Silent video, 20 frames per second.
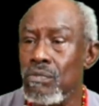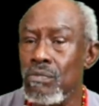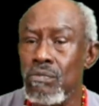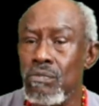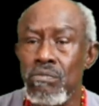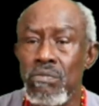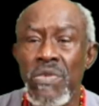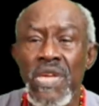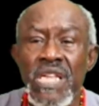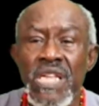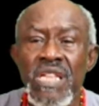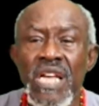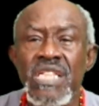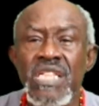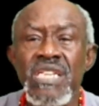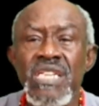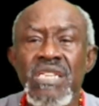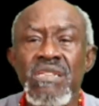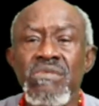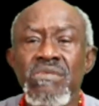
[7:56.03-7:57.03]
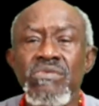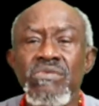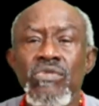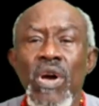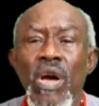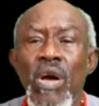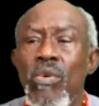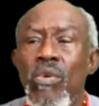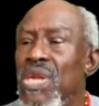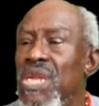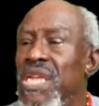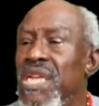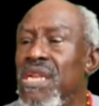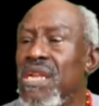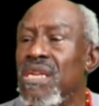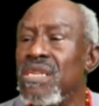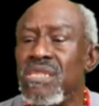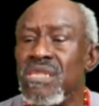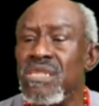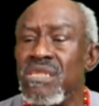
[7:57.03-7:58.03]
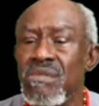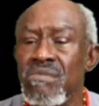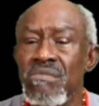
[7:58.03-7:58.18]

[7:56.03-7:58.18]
mean nothing to our leaders.